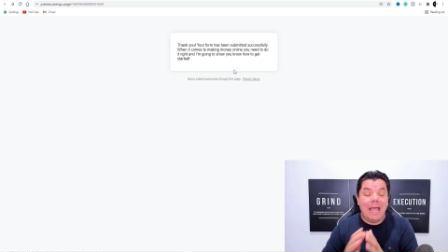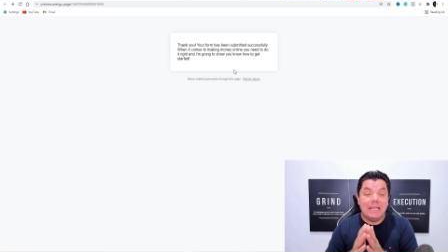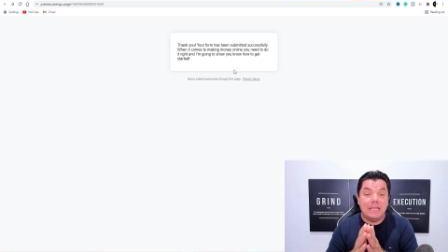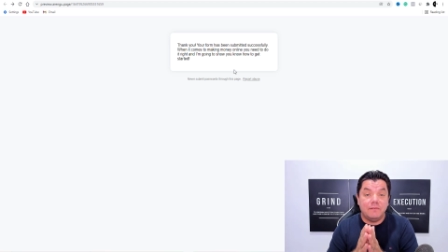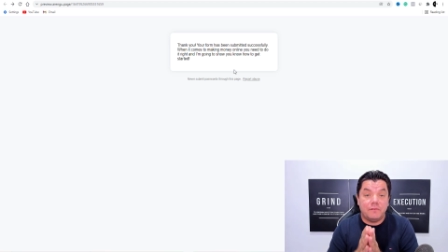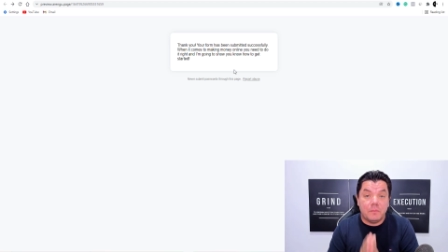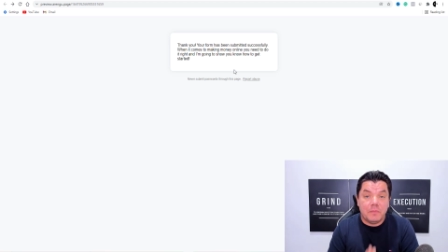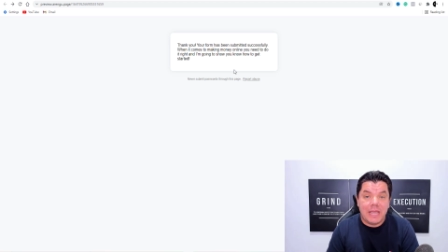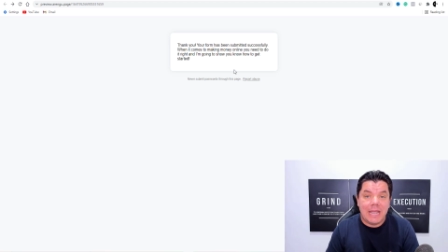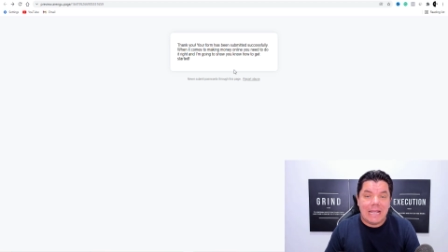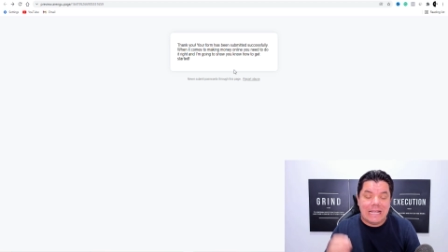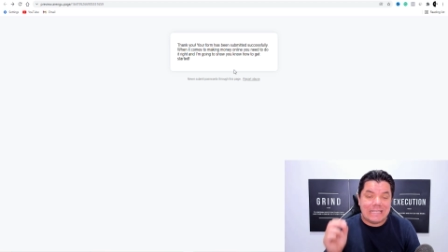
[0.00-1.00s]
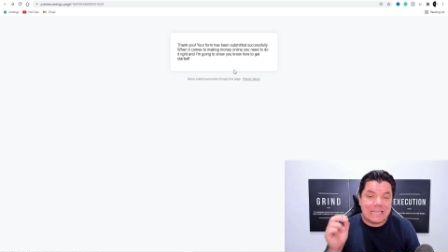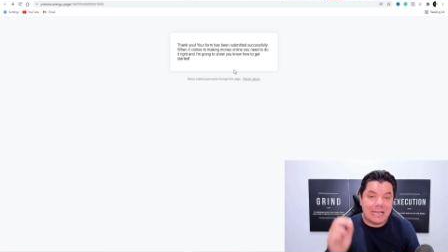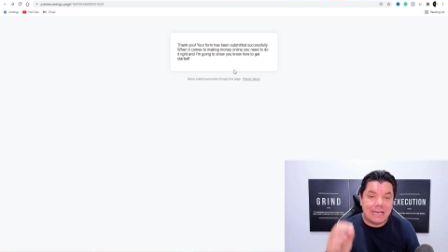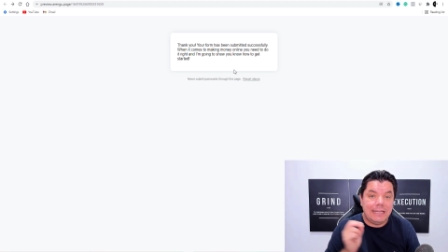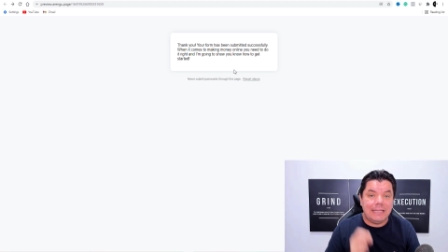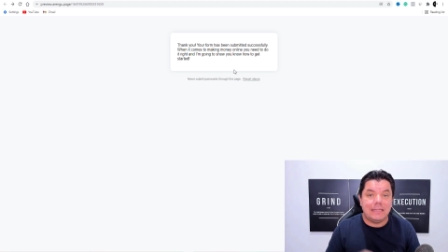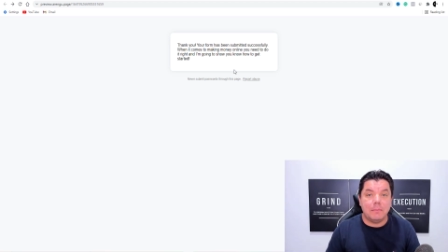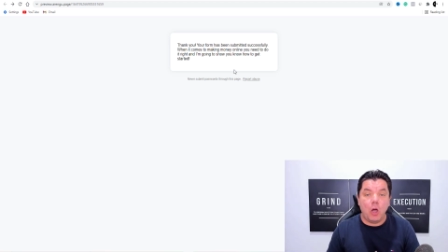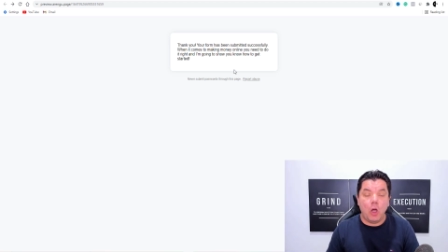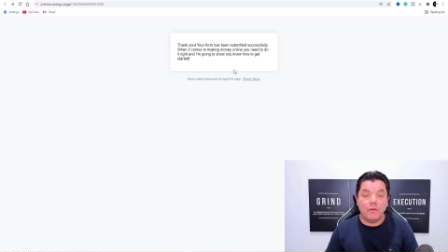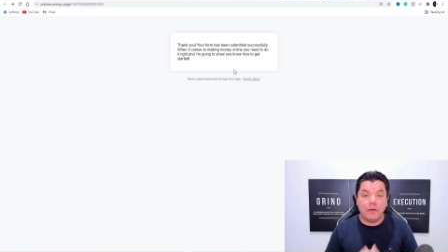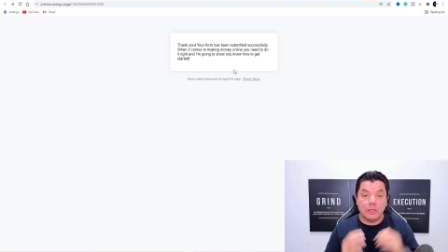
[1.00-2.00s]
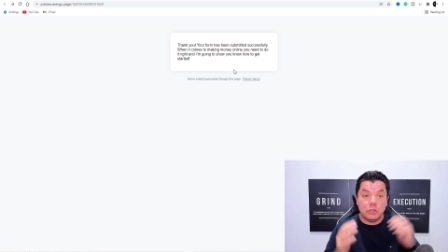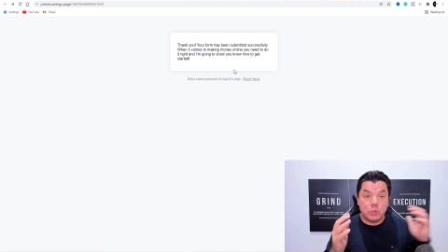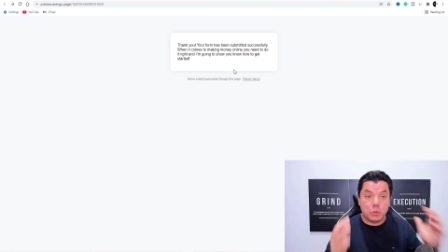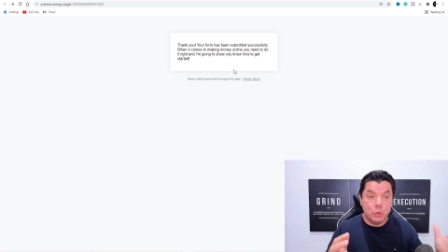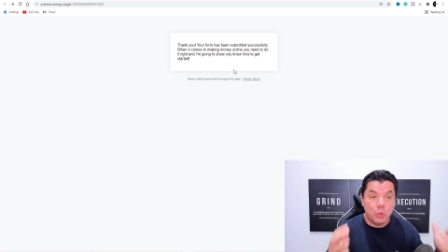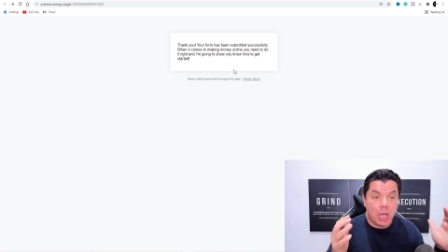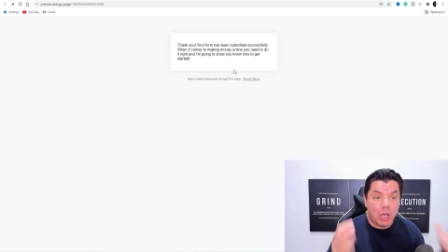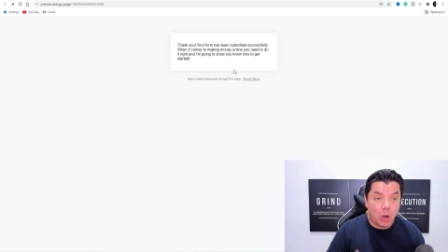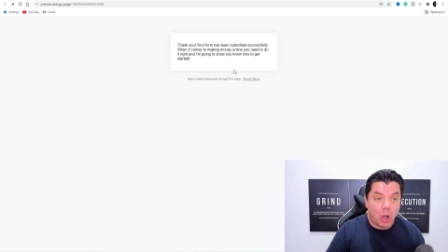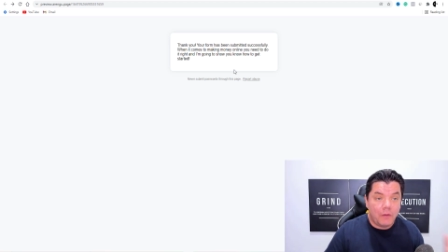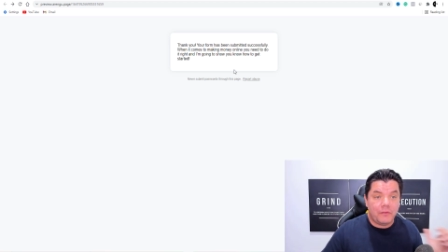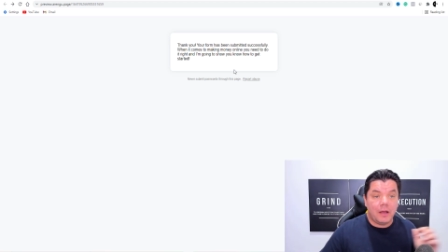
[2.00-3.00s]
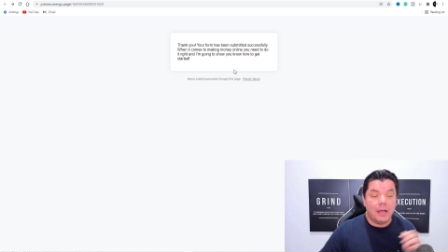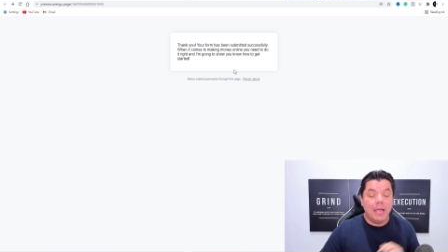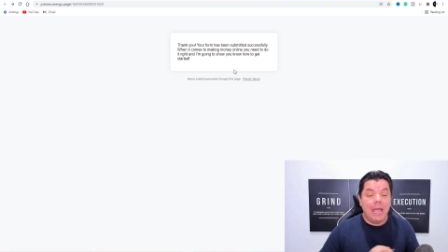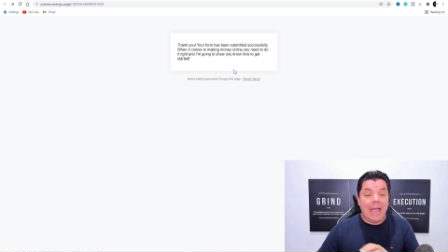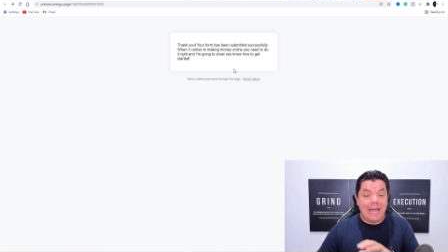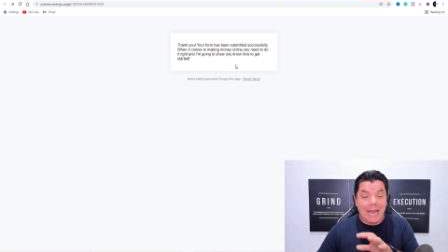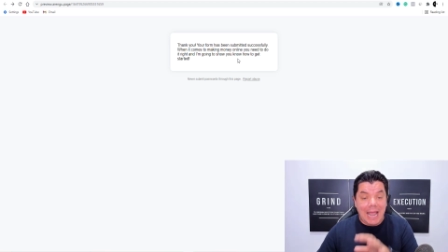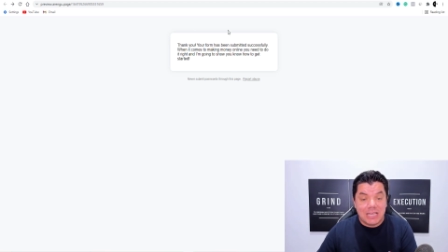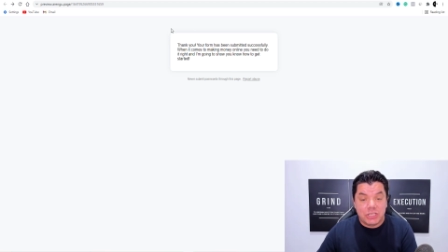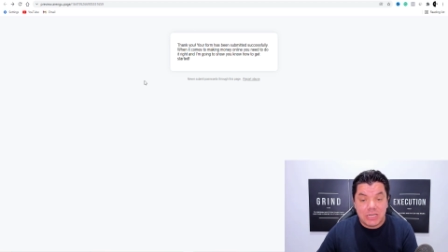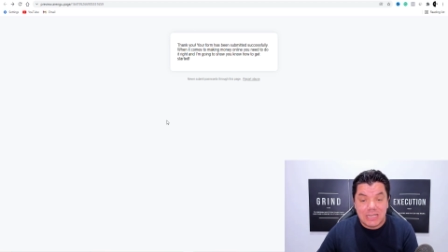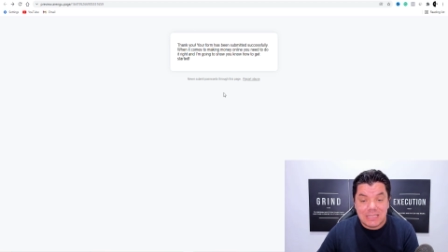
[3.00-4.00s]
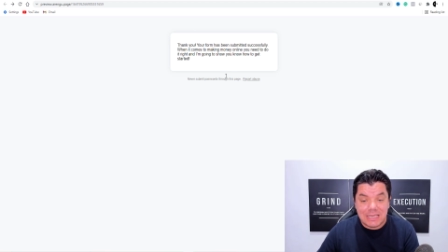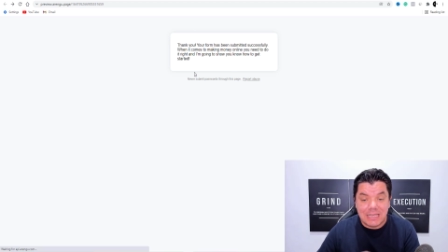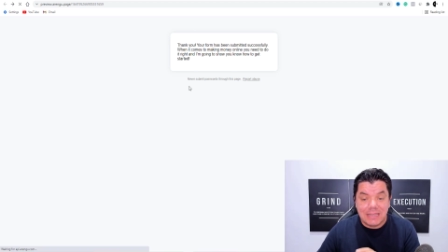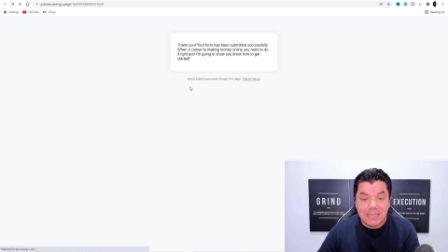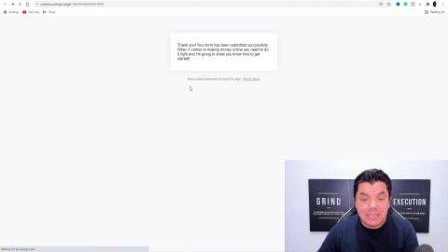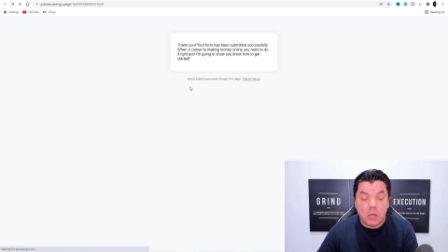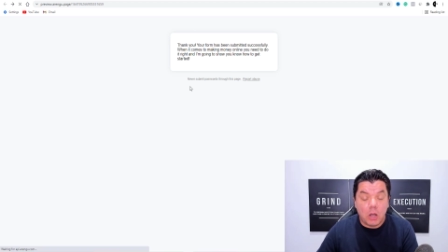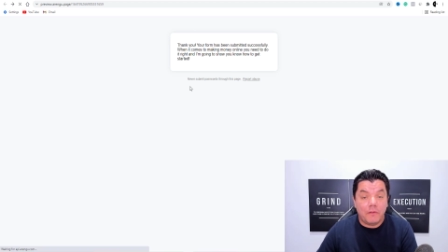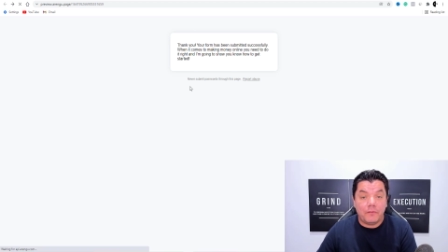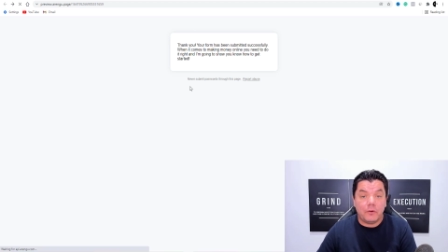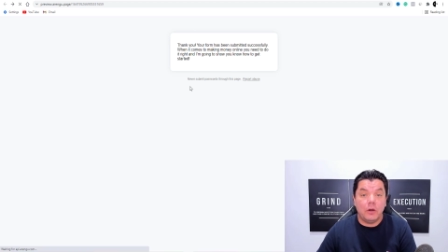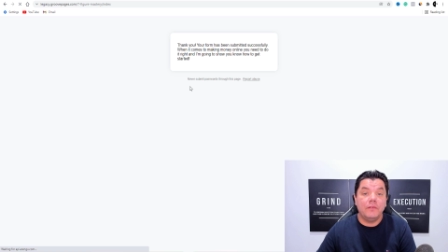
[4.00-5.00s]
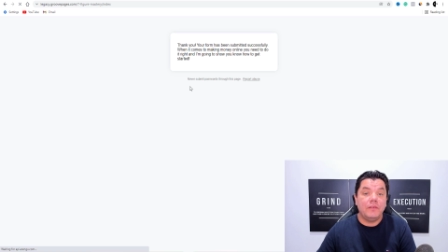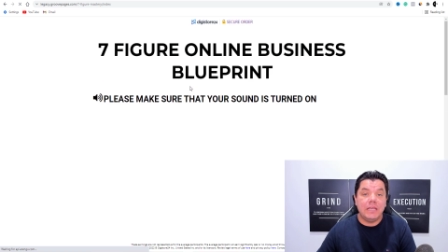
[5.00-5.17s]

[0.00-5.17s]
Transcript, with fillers: And then from there, it's going to lead them over to an offer. And as you can see, this offer over